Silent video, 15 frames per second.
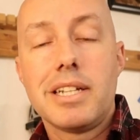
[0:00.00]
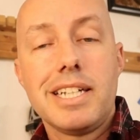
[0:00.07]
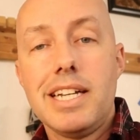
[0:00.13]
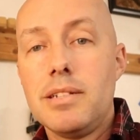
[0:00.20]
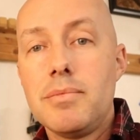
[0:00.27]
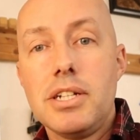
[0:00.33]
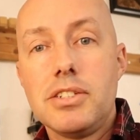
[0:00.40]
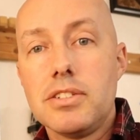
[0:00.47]
I
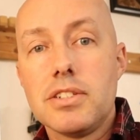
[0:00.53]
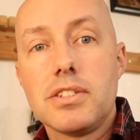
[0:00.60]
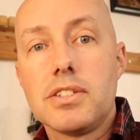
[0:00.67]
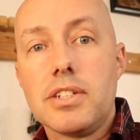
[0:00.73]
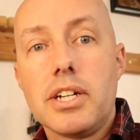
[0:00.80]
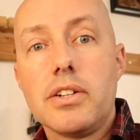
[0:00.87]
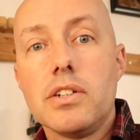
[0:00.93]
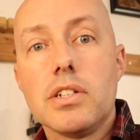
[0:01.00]
can't imagine a
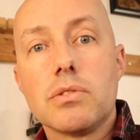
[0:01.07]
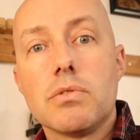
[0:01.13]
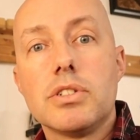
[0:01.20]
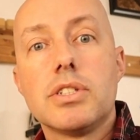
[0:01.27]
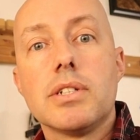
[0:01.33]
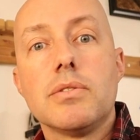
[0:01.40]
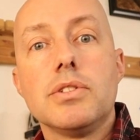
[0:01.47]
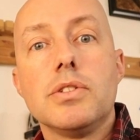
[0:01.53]
scenario in
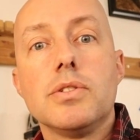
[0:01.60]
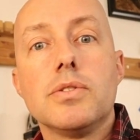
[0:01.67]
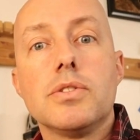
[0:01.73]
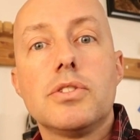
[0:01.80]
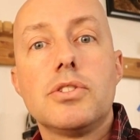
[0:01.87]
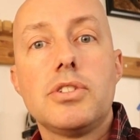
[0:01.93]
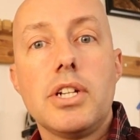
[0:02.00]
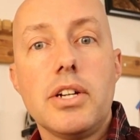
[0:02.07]
which I would
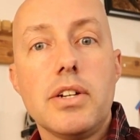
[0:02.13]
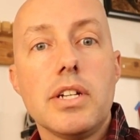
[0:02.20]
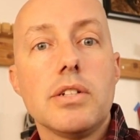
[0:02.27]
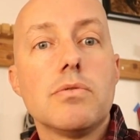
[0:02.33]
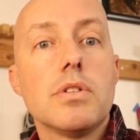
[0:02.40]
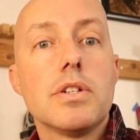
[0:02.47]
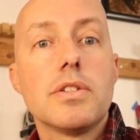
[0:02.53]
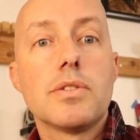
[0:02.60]
use cherry
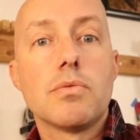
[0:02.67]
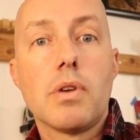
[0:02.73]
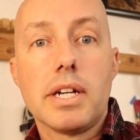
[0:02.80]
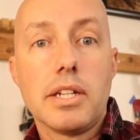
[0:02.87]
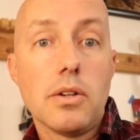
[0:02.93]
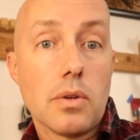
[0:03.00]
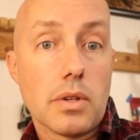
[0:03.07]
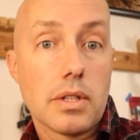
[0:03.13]
with
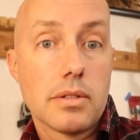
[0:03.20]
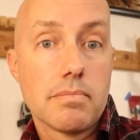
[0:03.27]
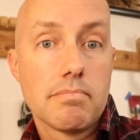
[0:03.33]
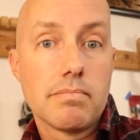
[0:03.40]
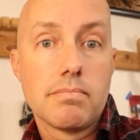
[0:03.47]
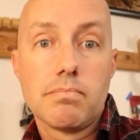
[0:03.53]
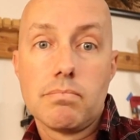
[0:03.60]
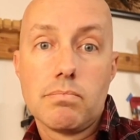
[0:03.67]
white oak.
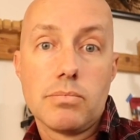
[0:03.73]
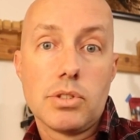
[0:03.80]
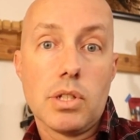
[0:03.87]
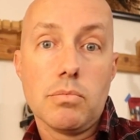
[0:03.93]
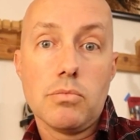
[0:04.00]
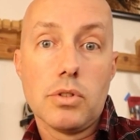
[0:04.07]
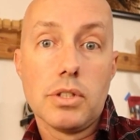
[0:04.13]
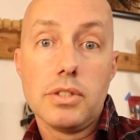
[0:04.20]

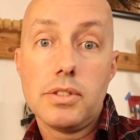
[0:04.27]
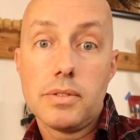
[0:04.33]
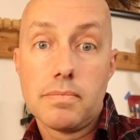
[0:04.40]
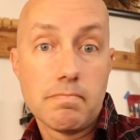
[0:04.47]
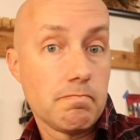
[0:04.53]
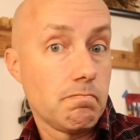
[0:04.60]
Some woods,